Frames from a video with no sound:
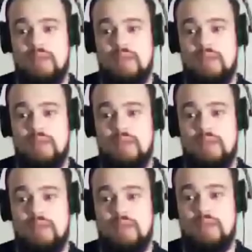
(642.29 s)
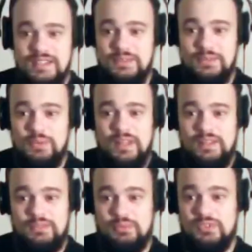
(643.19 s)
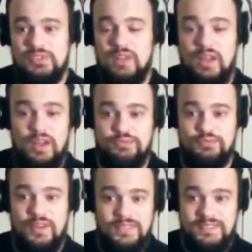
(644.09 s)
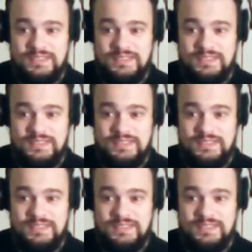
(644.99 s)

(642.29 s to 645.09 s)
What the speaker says: and well, it was a lot of fun.